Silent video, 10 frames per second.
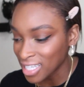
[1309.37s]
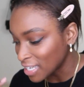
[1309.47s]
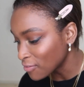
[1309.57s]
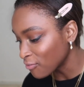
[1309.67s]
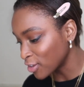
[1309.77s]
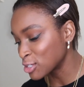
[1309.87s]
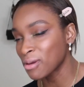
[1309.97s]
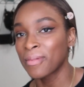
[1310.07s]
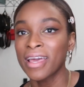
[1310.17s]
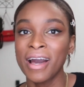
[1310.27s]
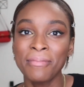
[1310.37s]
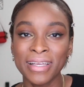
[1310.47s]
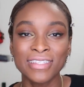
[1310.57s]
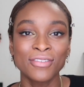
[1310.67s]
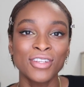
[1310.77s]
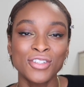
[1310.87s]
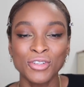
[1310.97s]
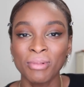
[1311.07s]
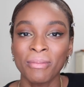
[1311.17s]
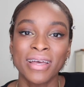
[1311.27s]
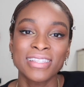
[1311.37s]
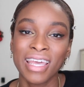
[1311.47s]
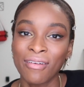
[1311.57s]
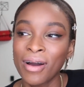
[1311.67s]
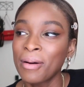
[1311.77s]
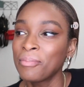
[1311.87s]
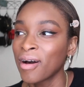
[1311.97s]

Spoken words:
I didn't even finish my makeup. I still need to do my mascara,